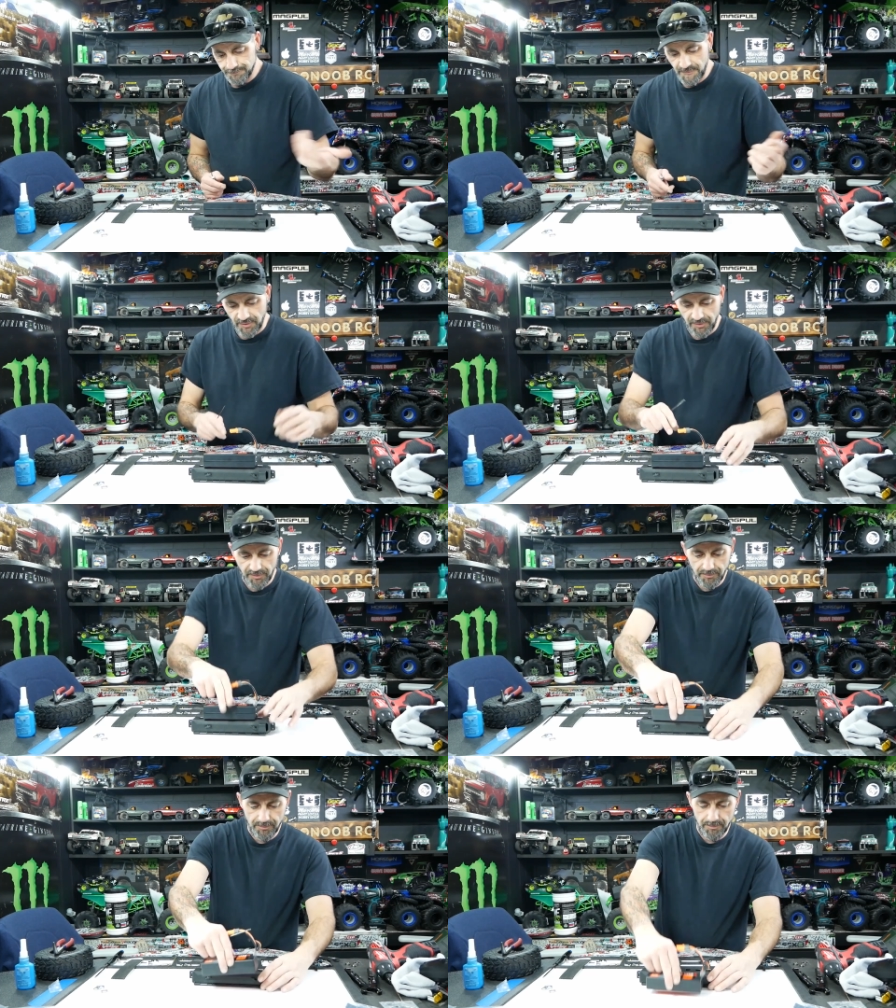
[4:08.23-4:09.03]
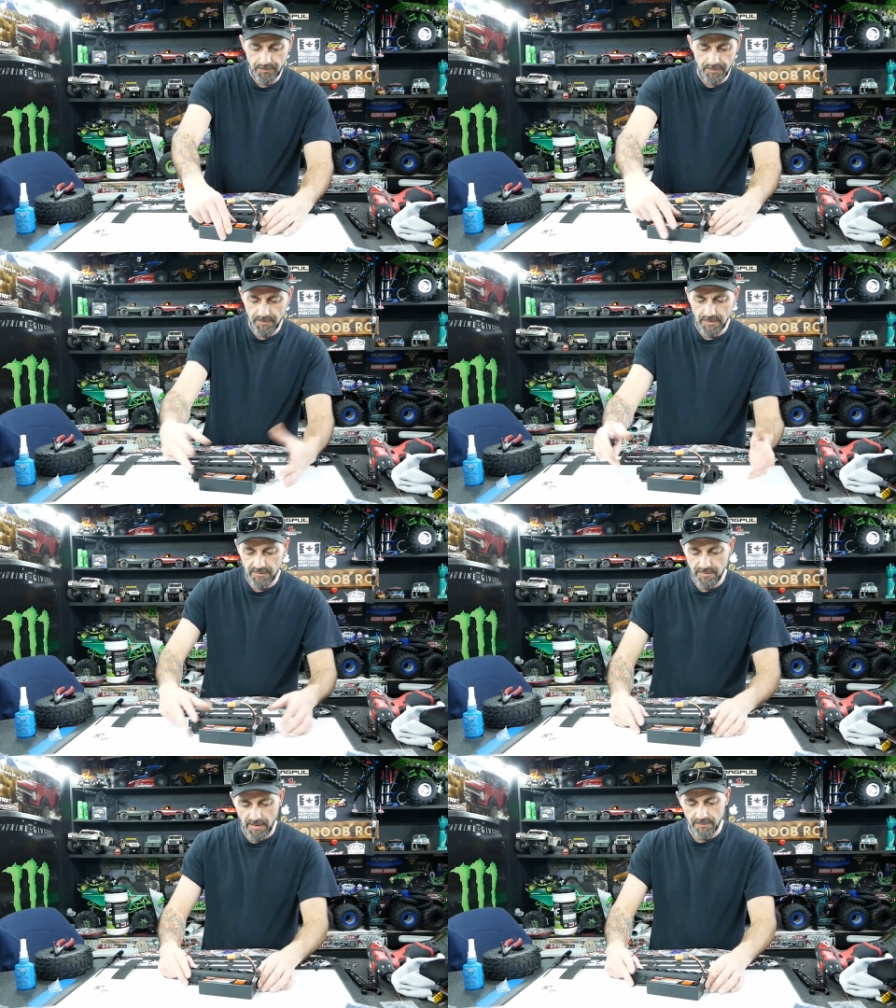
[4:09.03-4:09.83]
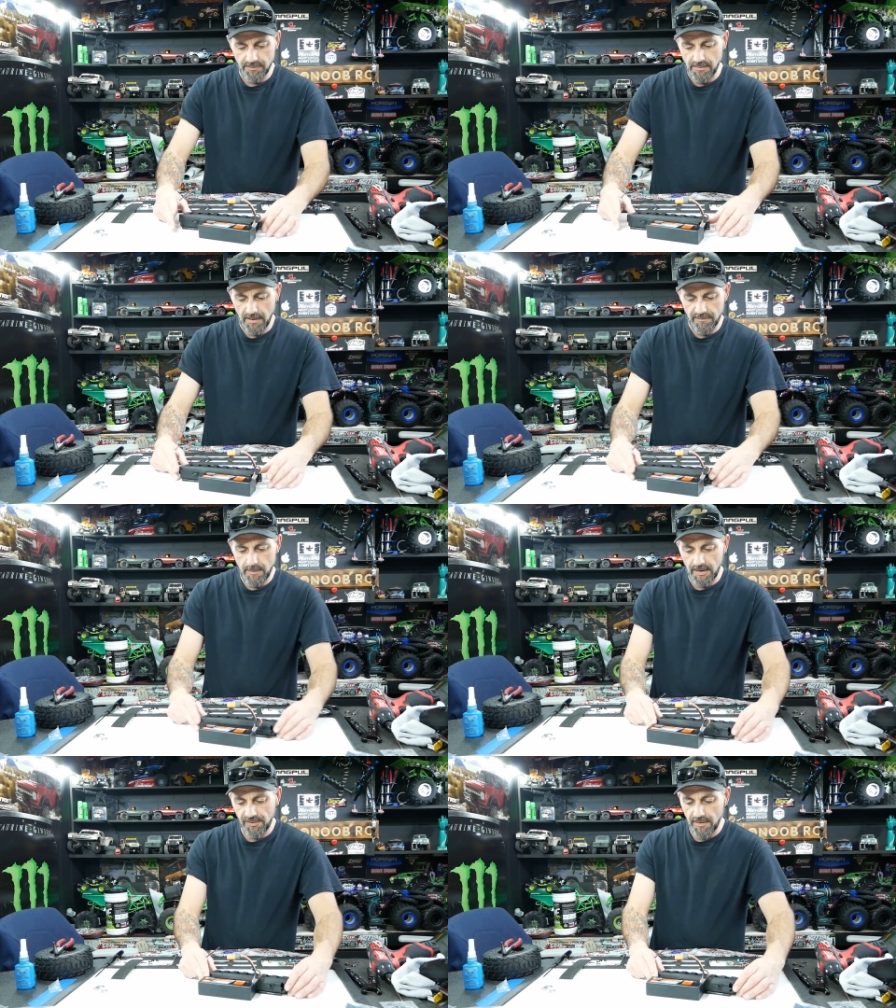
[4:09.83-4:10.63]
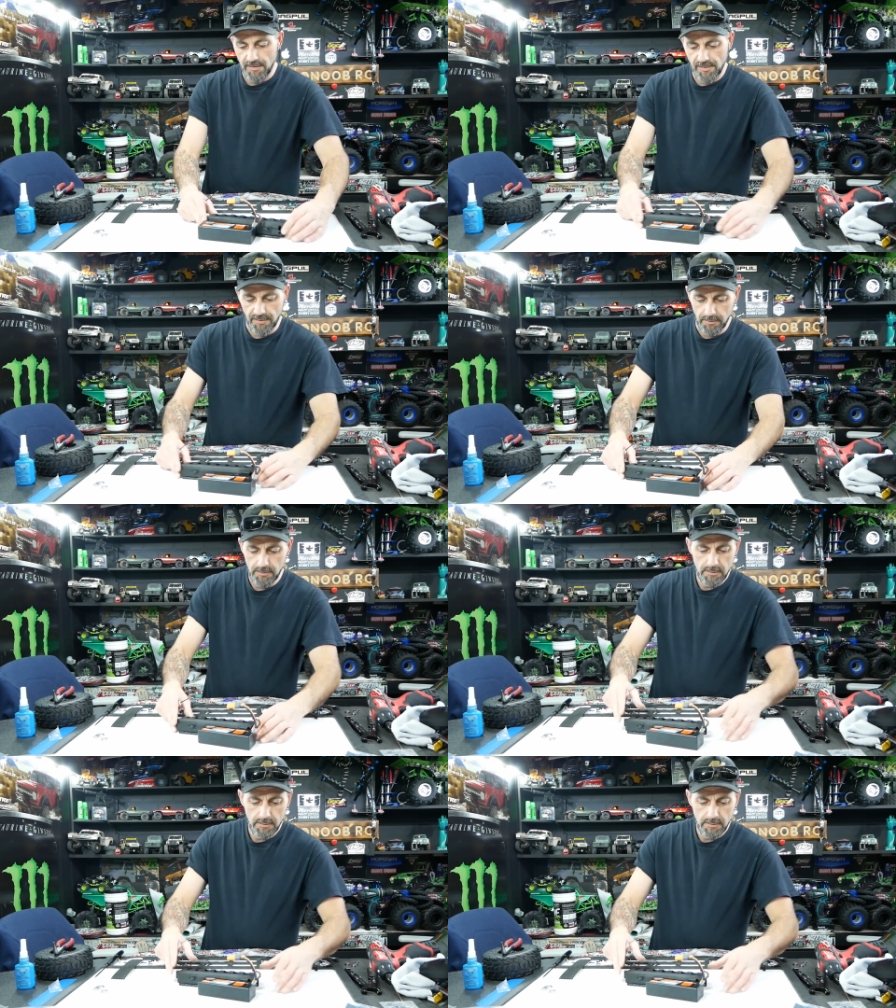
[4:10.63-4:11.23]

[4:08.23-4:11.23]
Just none of it makes sense. So